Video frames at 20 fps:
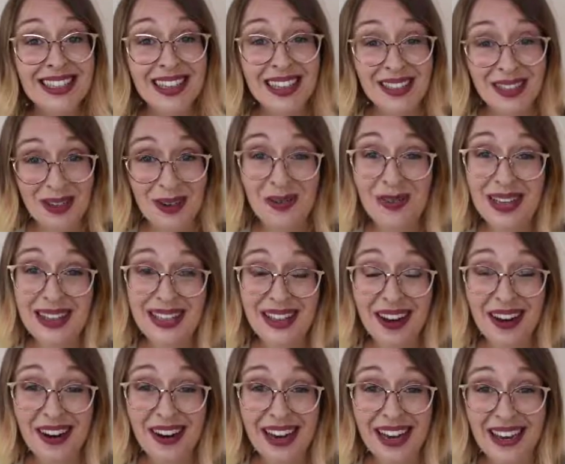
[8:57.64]
them to be
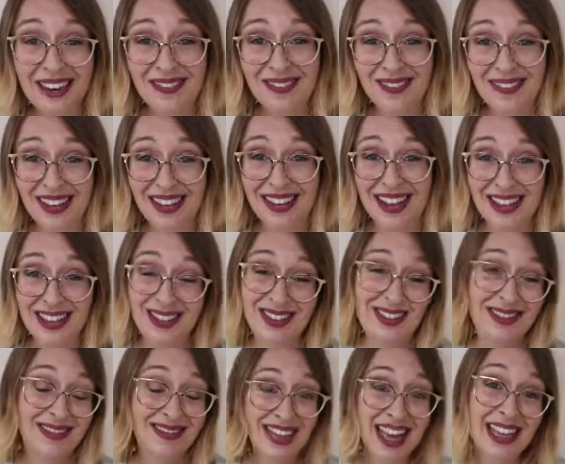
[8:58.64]
sorry, that
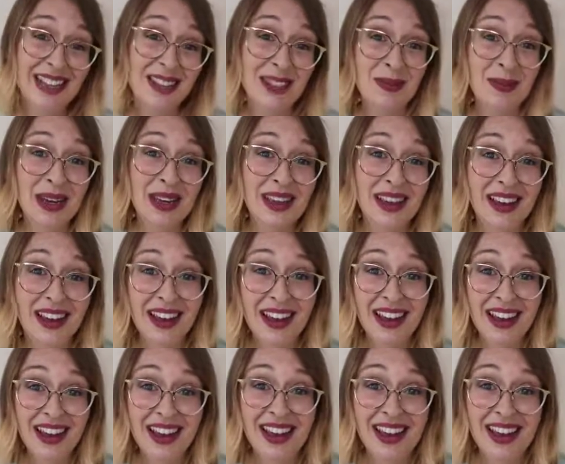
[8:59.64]
tends to be the